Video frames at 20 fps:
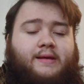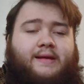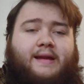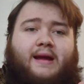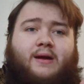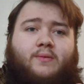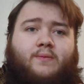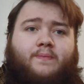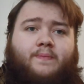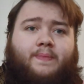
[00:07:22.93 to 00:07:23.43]

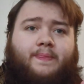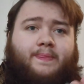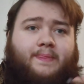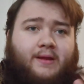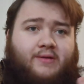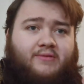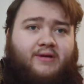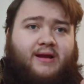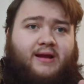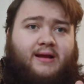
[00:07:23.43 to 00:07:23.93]
Now,
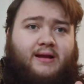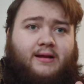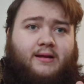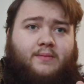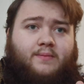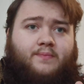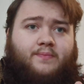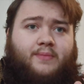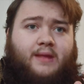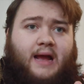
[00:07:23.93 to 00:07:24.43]
there
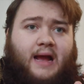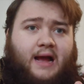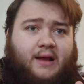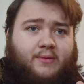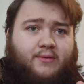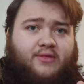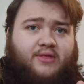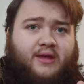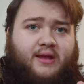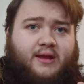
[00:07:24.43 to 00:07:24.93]
are,
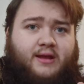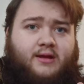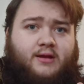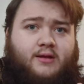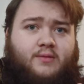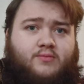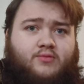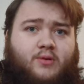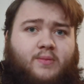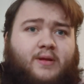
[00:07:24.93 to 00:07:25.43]
I think,
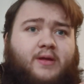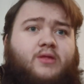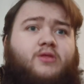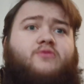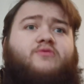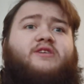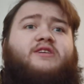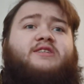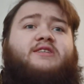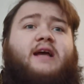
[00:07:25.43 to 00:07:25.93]
probably
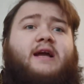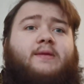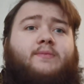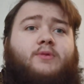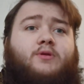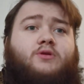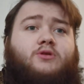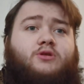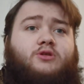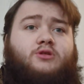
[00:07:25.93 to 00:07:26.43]
3
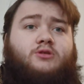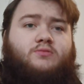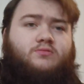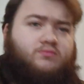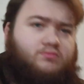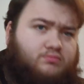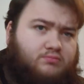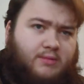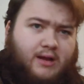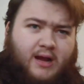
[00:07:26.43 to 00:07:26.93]
segments,
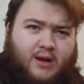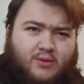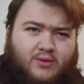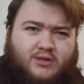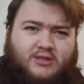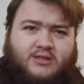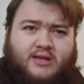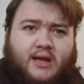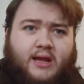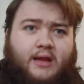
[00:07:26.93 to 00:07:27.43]
I
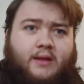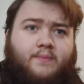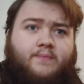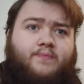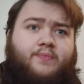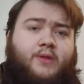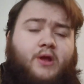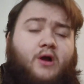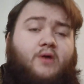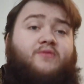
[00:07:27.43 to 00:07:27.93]
would say,
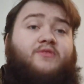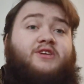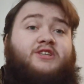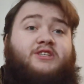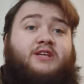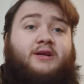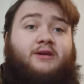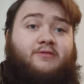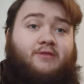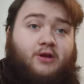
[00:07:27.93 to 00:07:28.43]
of the
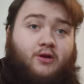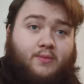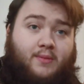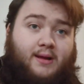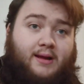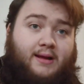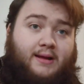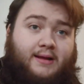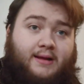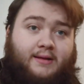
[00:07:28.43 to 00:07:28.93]
cigarillo
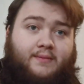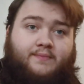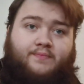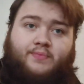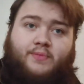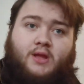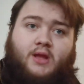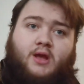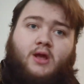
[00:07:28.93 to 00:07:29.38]
market.